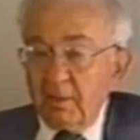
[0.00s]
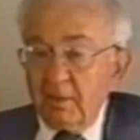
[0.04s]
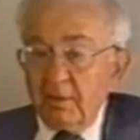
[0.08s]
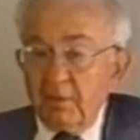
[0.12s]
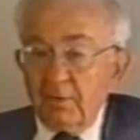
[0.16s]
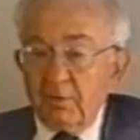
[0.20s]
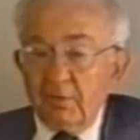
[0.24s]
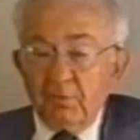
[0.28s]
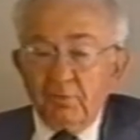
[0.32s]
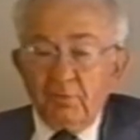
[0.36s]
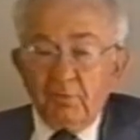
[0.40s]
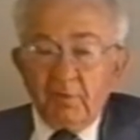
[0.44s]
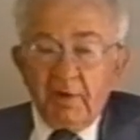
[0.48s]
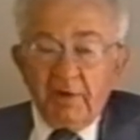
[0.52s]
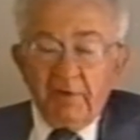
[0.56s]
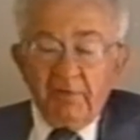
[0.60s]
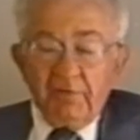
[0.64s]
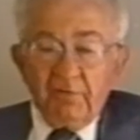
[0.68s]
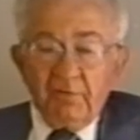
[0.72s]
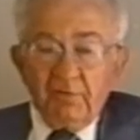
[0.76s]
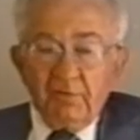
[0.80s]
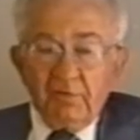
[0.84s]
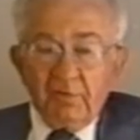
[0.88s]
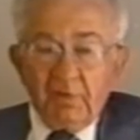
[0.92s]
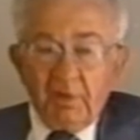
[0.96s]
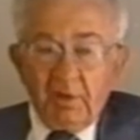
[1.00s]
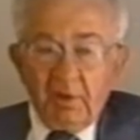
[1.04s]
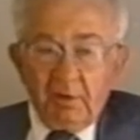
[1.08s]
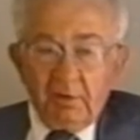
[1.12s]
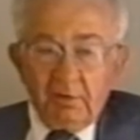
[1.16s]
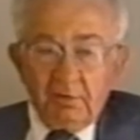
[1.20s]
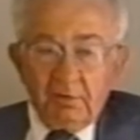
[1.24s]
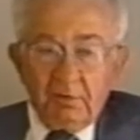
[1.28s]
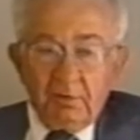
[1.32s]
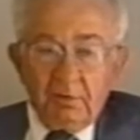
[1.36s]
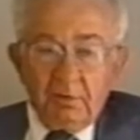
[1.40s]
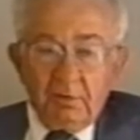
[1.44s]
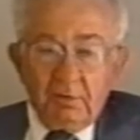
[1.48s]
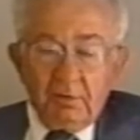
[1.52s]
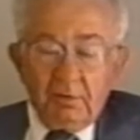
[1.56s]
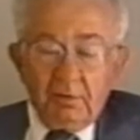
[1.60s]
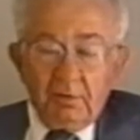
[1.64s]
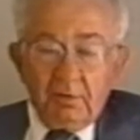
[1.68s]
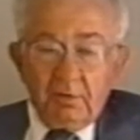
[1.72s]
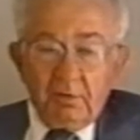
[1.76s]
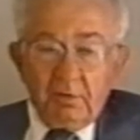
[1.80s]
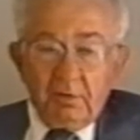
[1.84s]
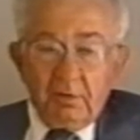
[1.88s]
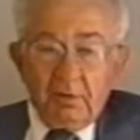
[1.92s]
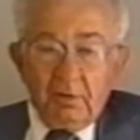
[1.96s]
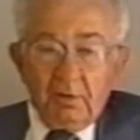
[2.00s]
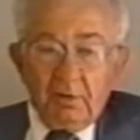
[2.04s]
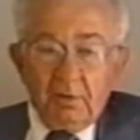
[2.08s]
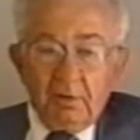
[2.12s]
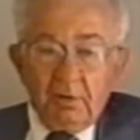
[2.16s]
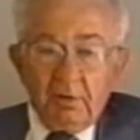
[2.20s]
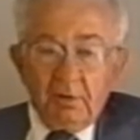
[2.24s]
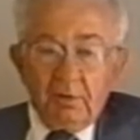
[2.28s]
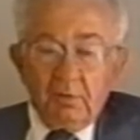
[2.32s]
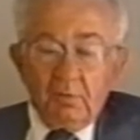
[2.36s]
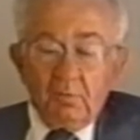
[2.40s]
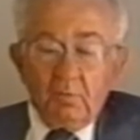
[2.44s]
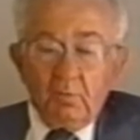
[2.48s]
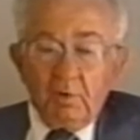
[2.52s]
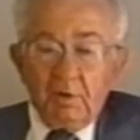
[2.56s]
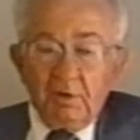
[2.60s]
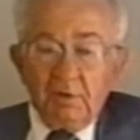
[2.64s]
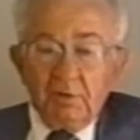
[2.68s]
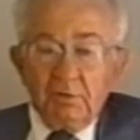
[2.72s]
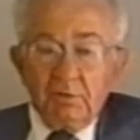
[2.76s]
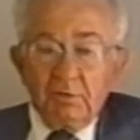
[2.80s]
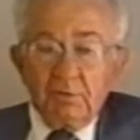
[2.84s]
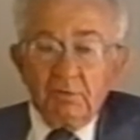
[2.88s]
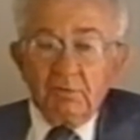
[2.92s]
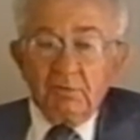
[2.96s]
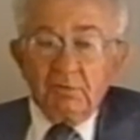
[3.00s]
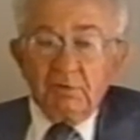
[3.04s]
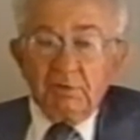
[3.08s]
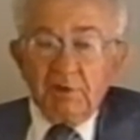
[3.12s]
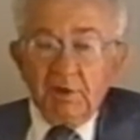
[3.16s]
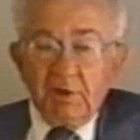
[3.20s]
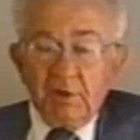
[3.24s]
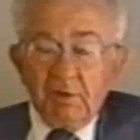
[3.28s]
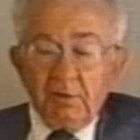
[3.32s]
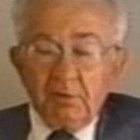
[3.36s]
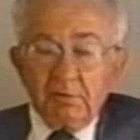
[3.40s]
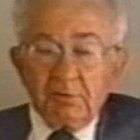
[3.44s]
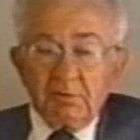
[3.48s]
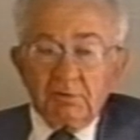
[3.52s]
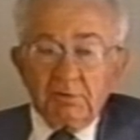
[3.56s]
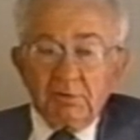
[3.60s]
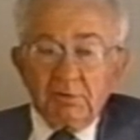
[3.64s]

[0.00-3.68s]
uh, rather than uh, one who dealt